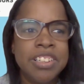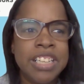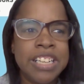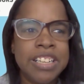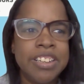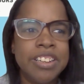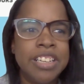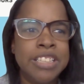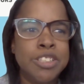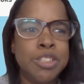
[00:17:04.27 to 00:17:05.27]
that
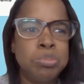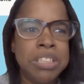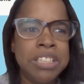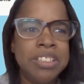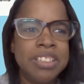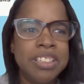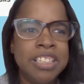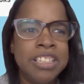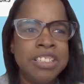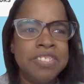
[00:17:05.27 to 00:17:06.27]
and speak
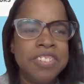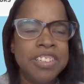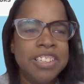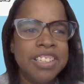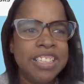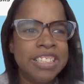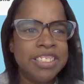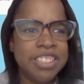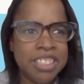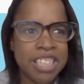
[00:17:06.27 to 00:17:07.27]
up
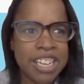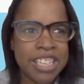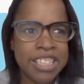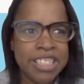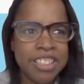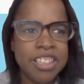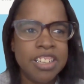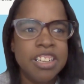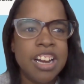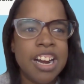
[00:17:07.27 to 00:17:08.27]
and say,
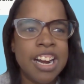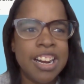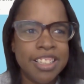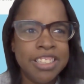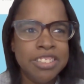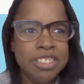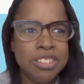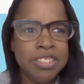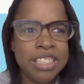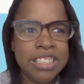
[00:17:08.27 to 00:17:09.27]
I can
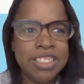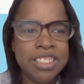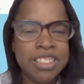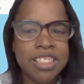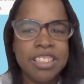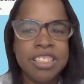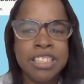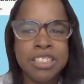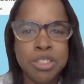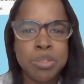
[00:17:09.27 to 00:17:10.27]
do this.
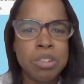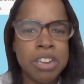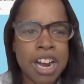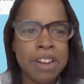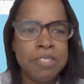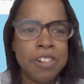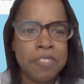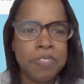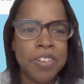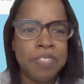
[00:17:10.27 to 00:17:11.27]
This is what I
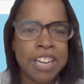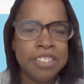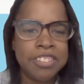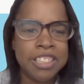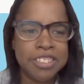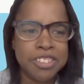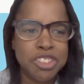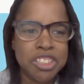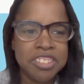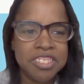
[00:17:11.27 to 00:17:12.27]
want for my
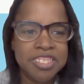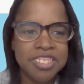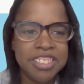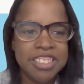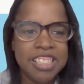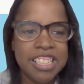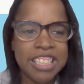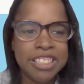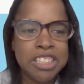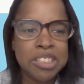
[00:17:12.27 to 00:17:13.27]
lunch.
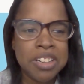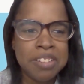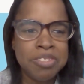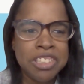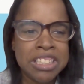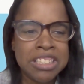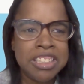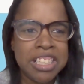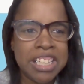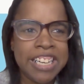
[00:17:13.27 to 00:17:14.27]
And so ever
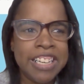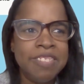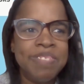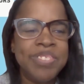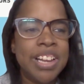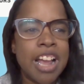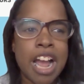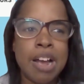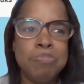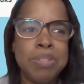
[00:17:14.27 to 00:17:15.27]
since then,
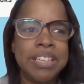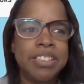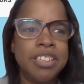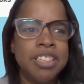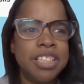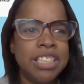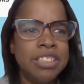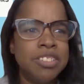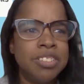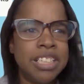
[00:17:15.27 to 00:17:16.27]
I've been
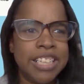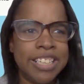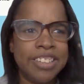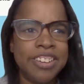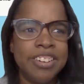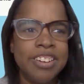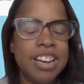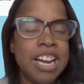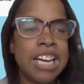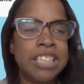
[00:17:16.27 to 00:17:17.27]
cooking on there.
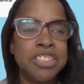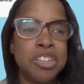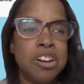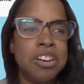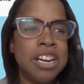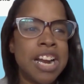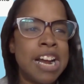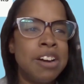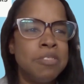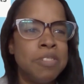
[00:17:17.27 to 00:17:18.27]
I started
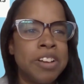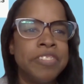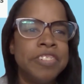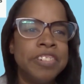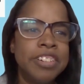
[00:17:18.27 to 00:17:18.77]
out with